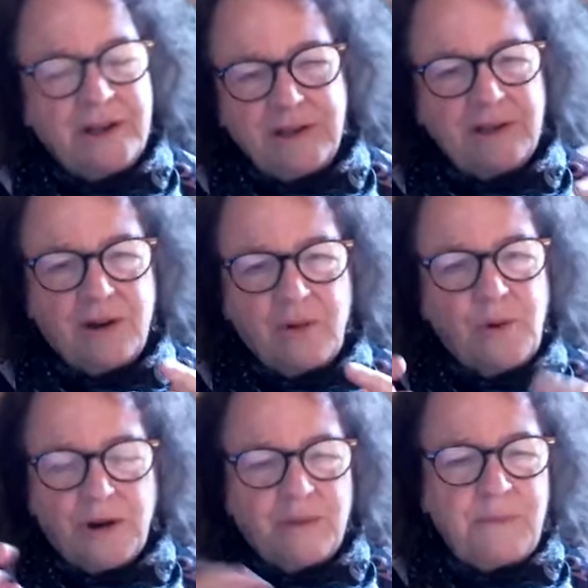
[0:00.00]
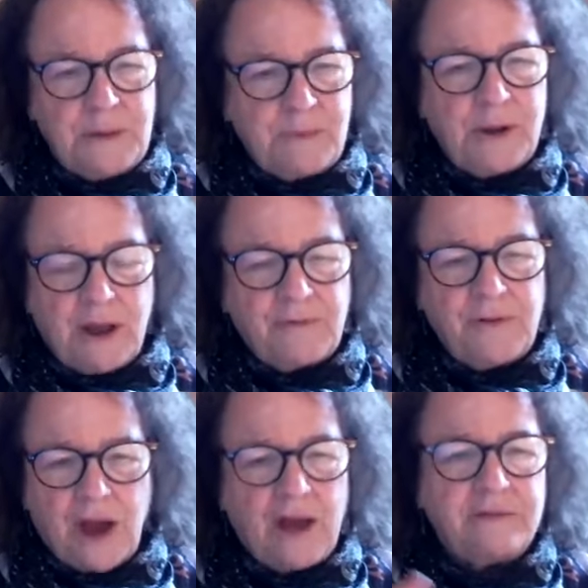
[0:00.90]
where people have
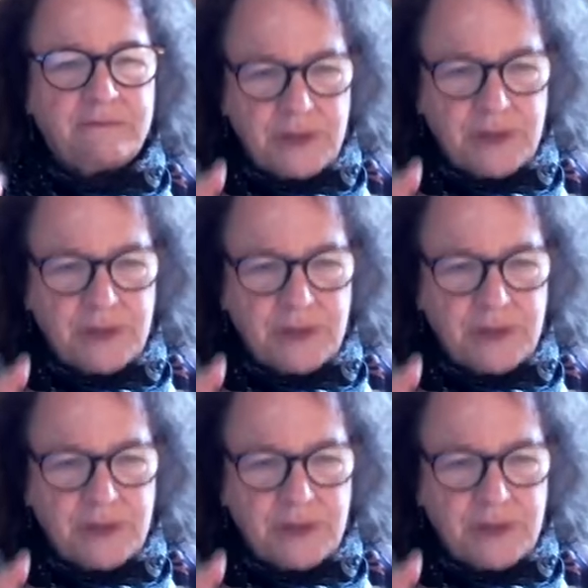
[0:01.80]
not